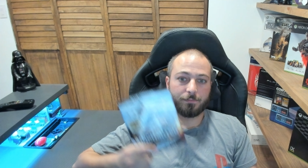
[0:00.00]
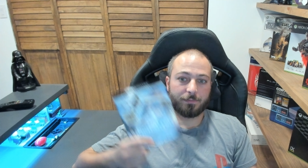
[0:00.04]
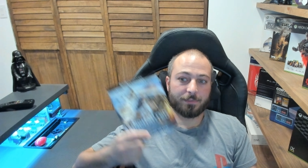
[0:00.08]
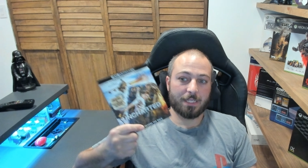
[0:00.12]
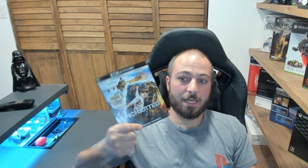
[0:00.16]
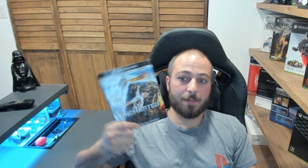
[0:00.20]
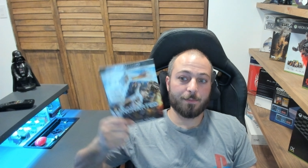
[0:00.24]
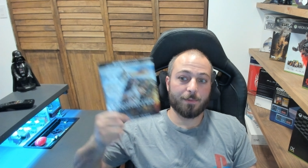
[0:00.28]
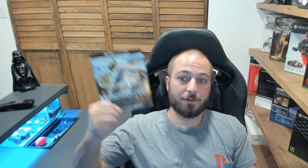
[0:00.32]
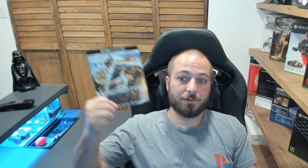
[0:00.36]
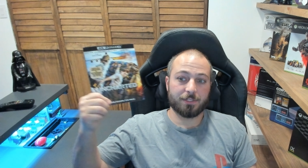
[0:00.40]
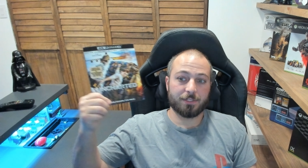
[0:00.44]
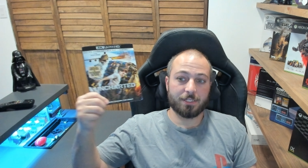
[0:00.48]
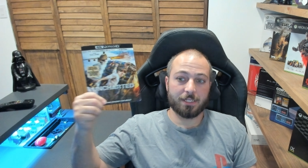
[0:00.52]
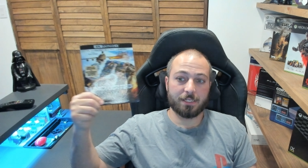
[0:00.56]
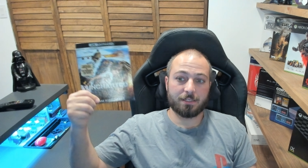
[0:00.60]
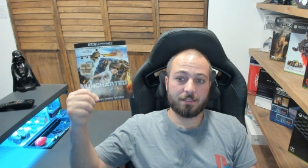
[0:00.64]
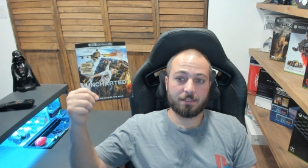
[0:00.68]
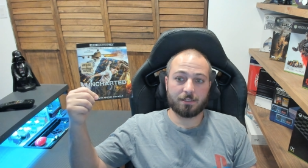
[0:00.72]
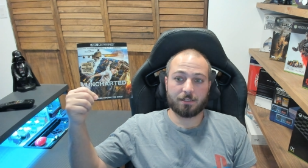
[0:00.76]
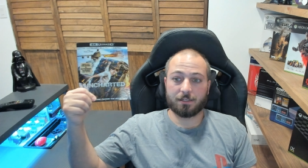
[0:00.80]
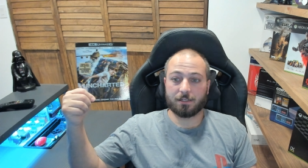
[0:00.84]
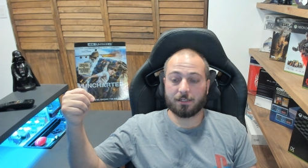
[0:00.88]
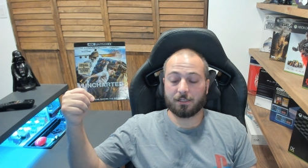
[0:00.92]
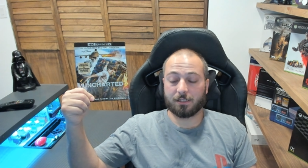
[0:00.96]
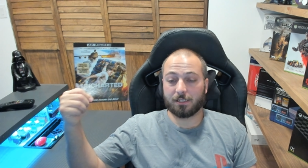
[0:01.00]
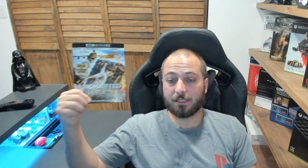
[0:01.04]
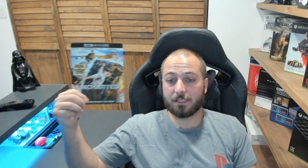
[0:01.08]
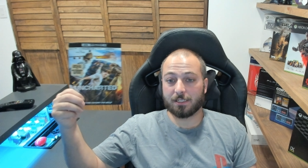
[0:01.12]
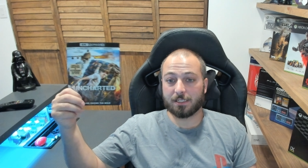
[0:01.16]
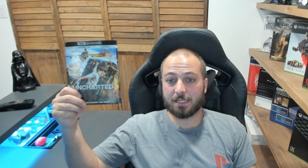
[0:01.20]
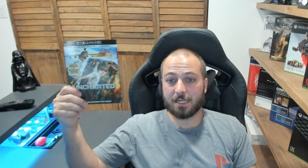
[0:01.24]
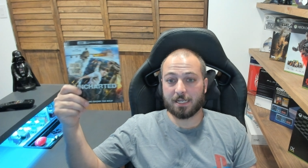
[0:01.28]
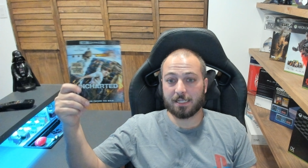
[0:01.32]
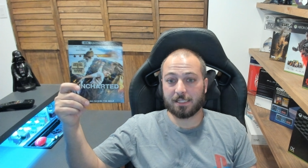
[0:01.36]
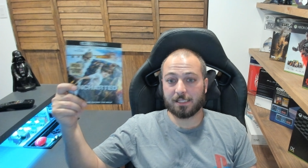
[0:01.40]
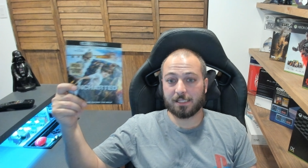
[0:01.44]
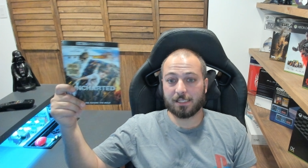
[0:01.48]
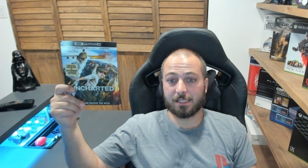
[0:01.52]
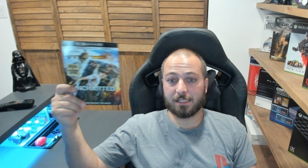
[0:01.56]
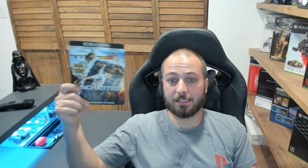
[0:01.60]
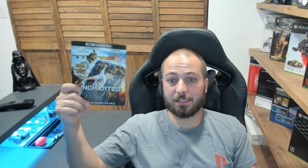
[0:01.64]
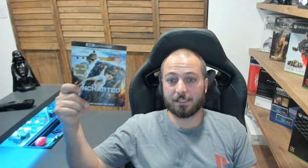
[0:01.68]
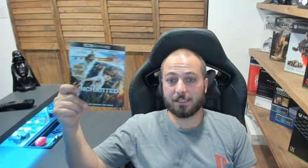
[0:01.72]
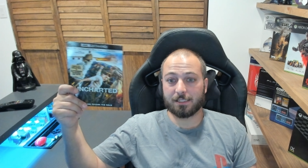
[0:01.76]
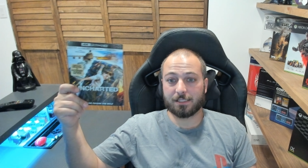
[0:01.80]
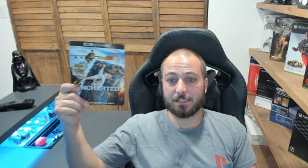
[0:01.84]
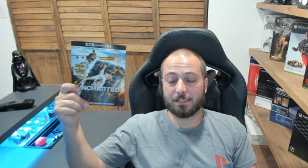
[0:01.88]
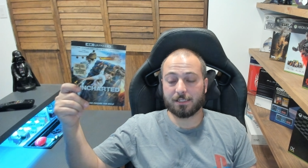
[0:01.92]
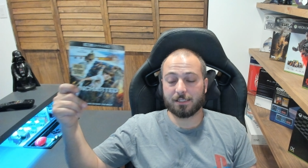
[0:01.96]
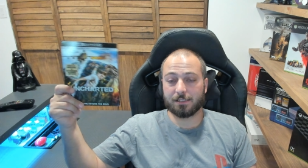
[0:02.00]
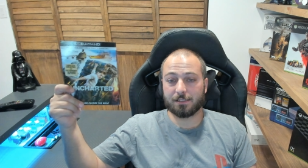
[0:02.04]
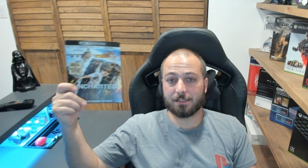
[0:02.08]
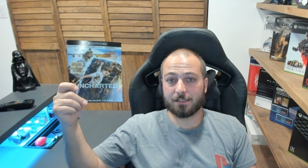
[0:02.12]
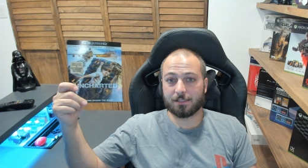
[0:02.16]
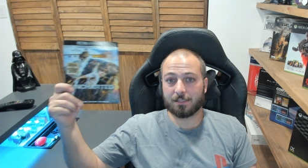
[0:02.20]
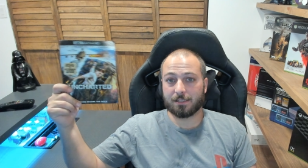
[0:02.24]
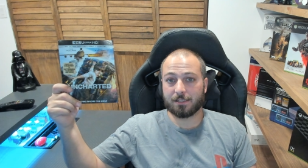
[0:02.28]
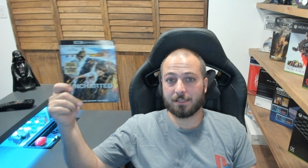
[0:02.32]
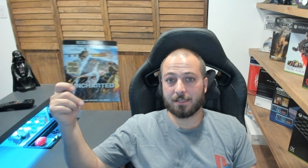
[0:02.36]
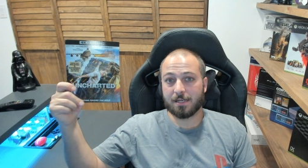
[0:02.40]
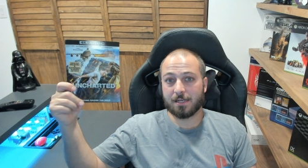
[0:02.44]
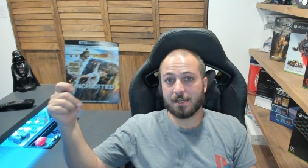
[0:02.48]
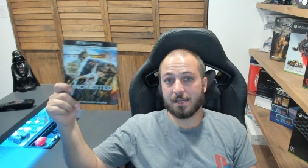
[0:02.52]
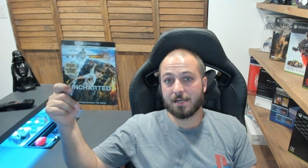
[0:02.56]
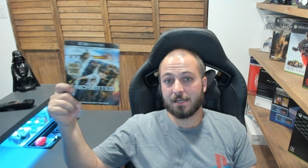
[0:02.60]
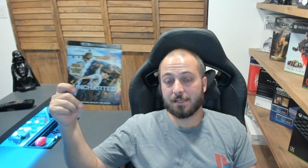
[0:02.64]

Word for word: demo disc, because I think this is